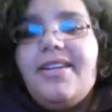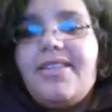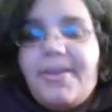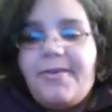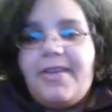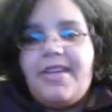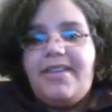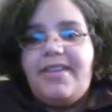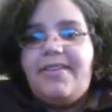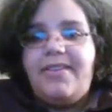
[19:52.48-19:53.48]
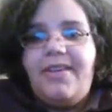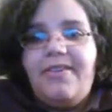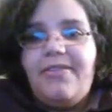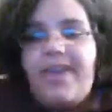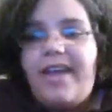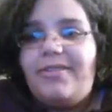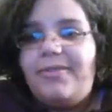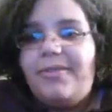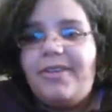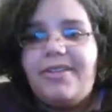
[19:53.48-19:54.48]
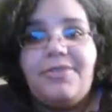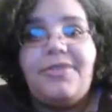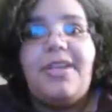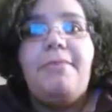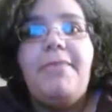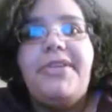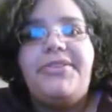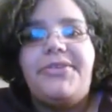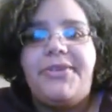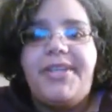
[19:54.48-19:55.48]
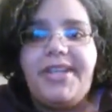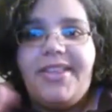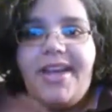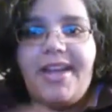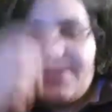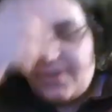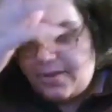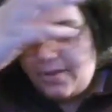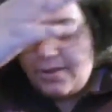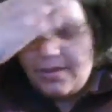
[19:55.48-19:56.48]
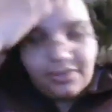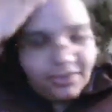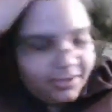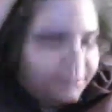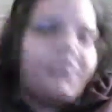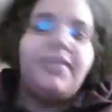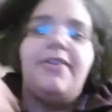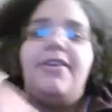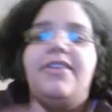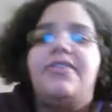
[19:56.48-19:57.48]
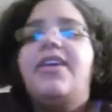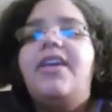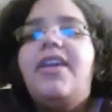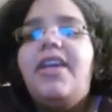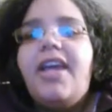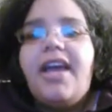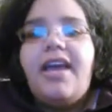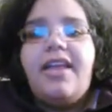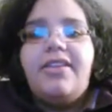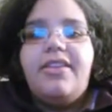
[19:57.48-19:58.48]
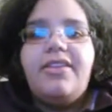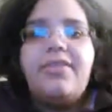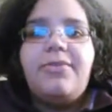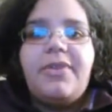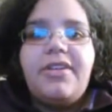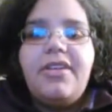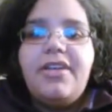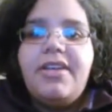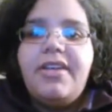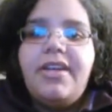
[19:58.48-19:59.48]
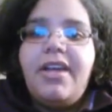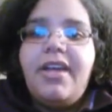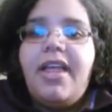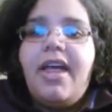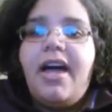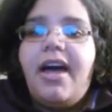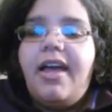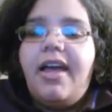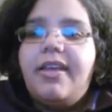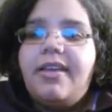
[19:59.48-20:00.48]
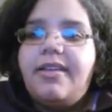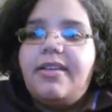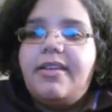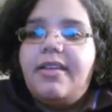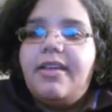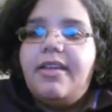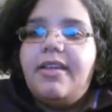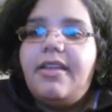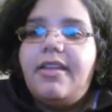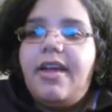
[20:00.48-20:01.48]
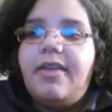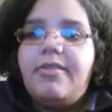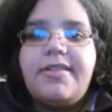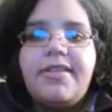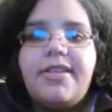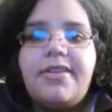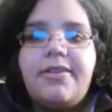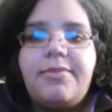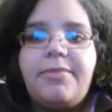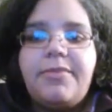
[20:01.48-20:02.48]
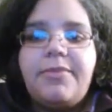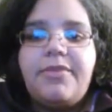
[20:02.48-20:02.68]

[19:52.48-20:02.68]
theories of that story because there's like a mystery in that series. And then this one, I would like to hear people's